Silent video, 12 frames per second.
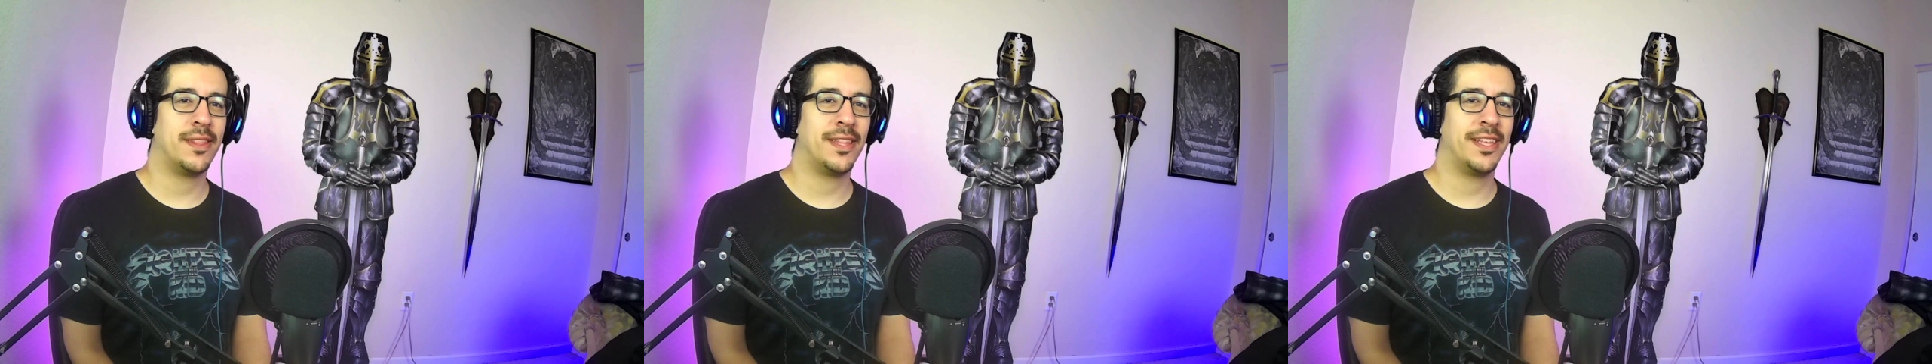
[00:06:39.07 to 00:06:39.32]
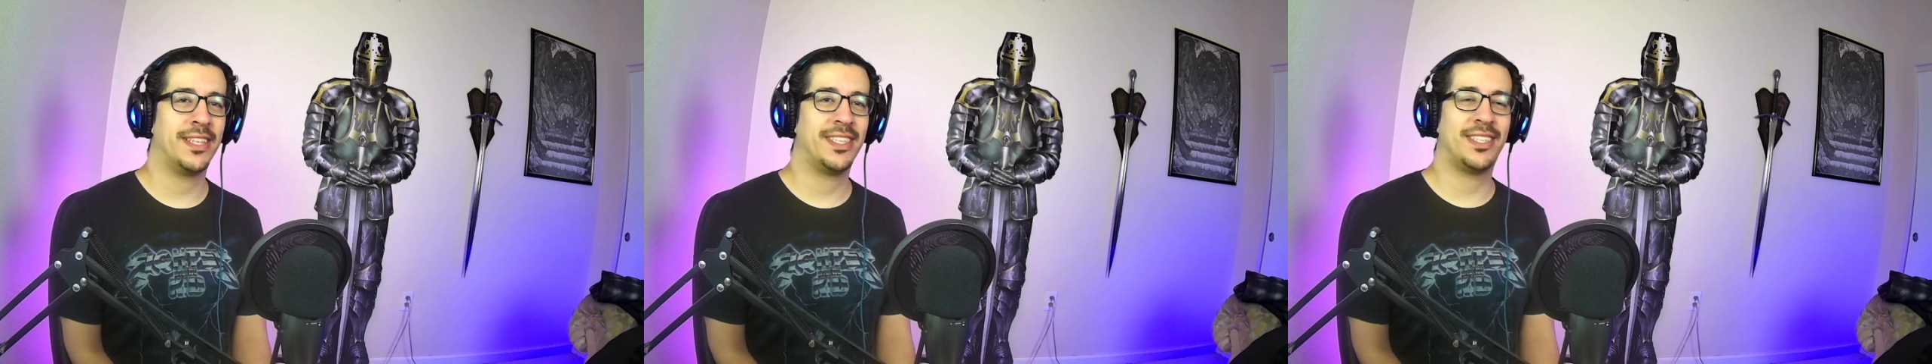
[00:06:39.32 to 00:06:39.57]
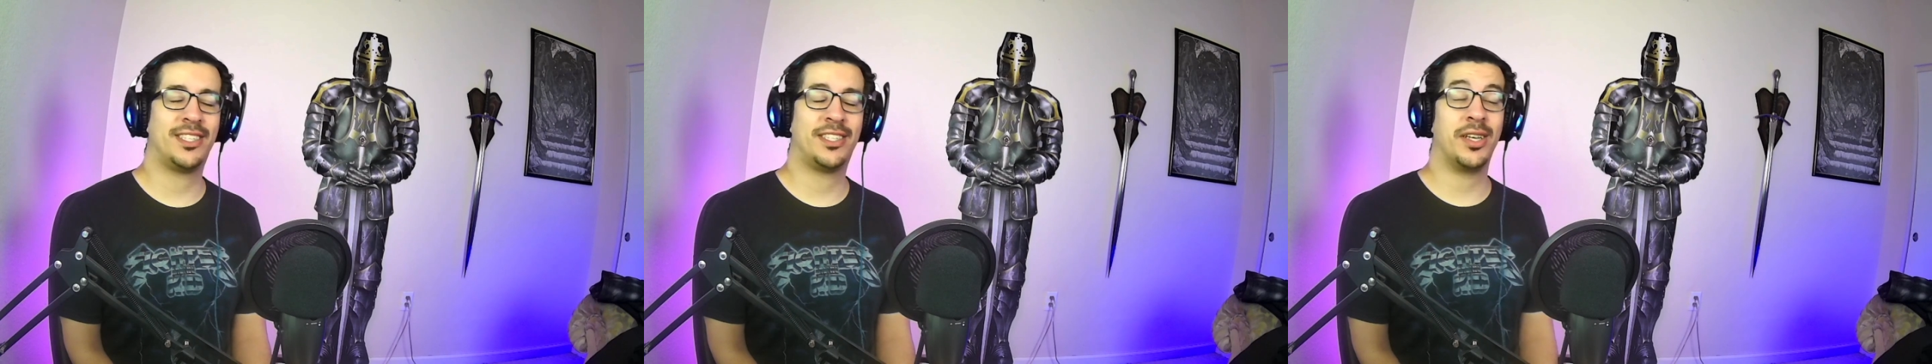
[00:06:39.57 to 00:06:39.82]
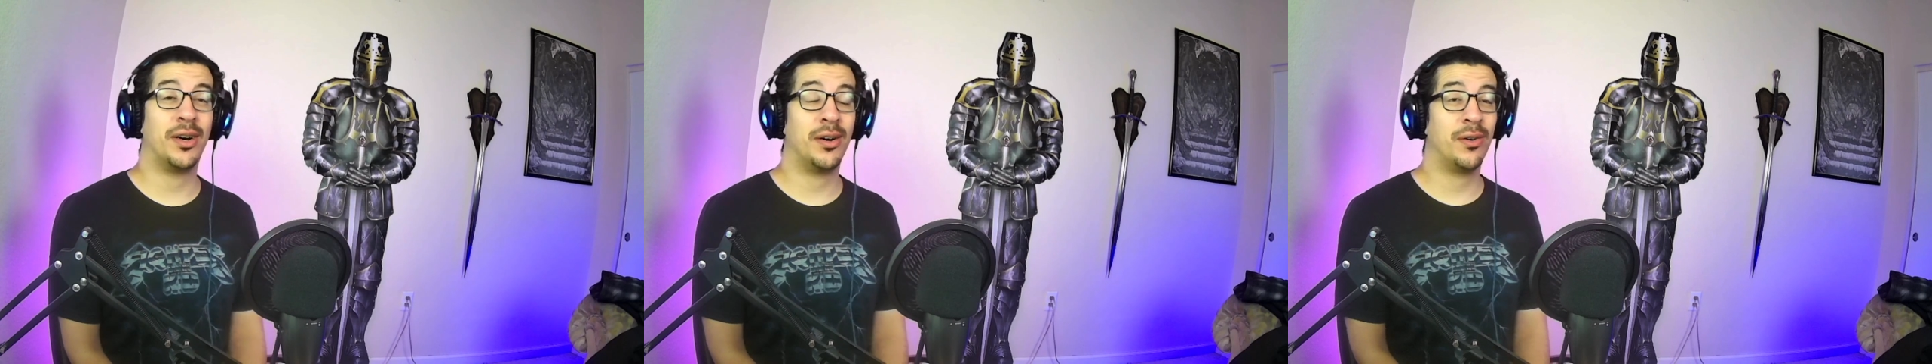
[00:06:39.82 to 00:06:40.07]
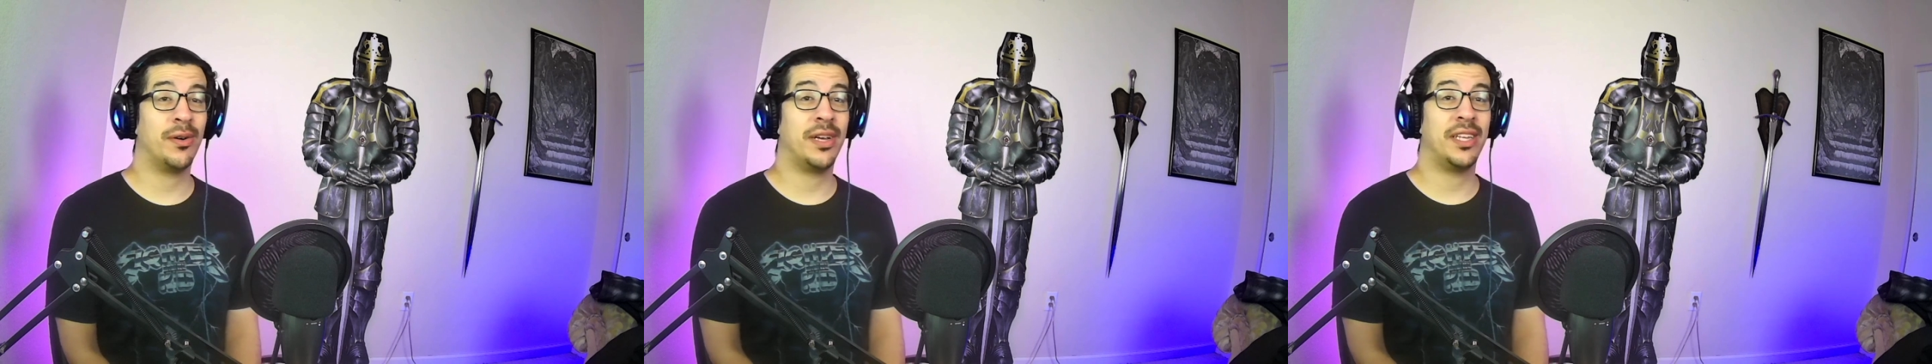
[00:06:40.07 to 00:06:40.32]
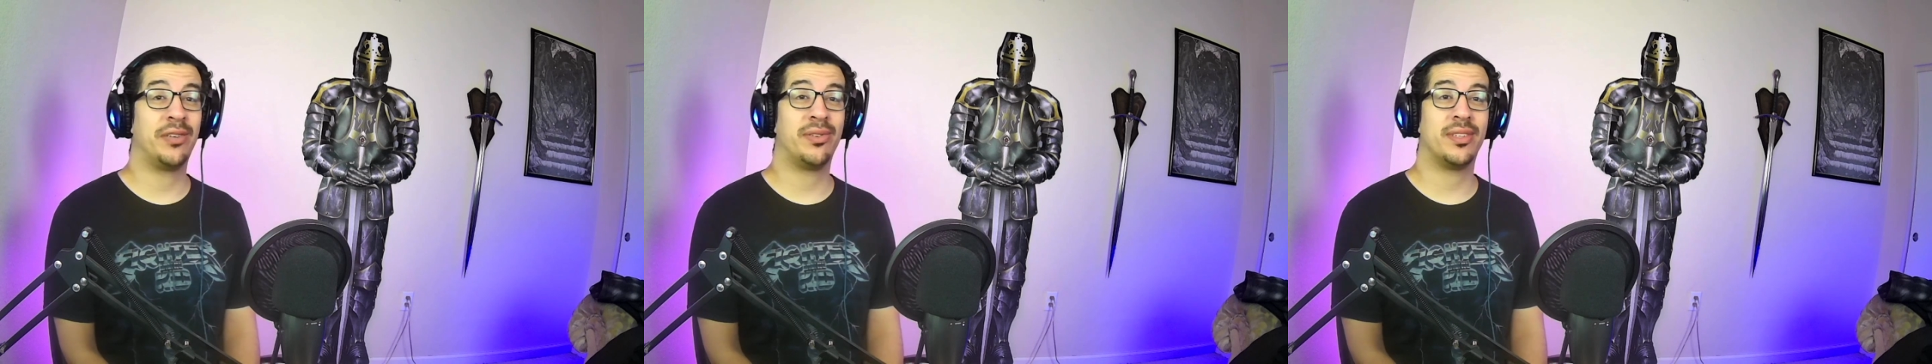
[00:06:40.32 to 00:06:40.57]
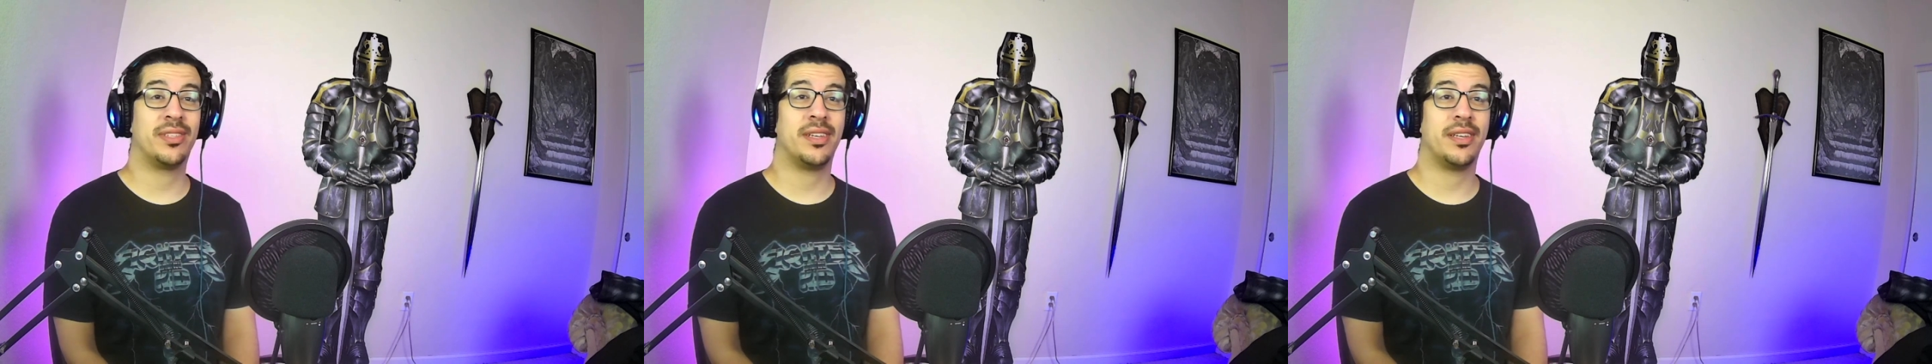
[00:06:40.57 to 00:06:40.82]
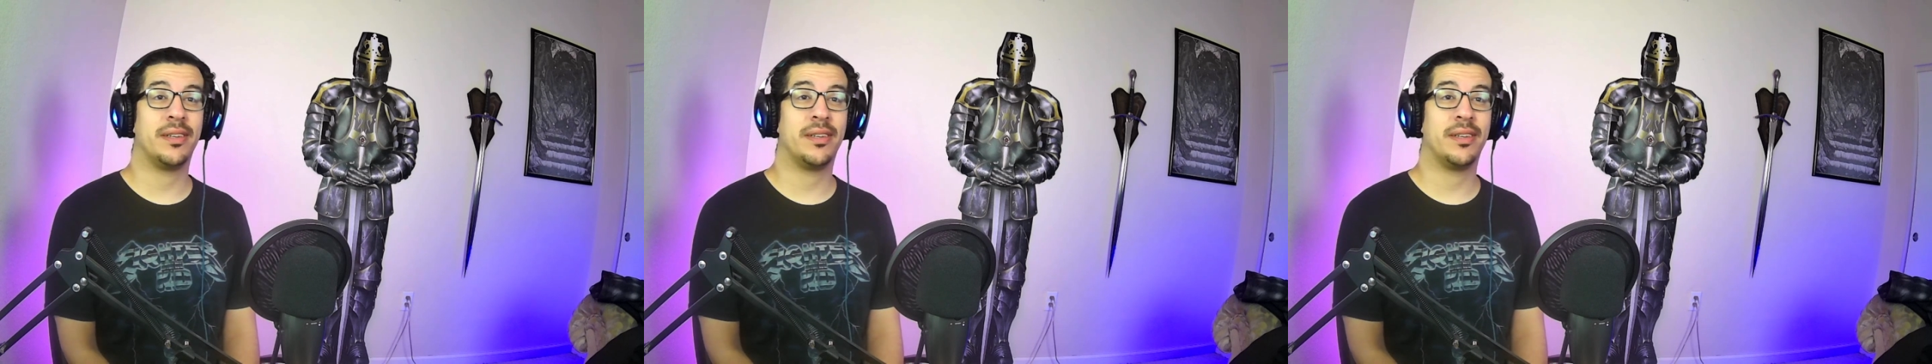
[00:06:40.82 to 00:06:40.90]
This is so interesting.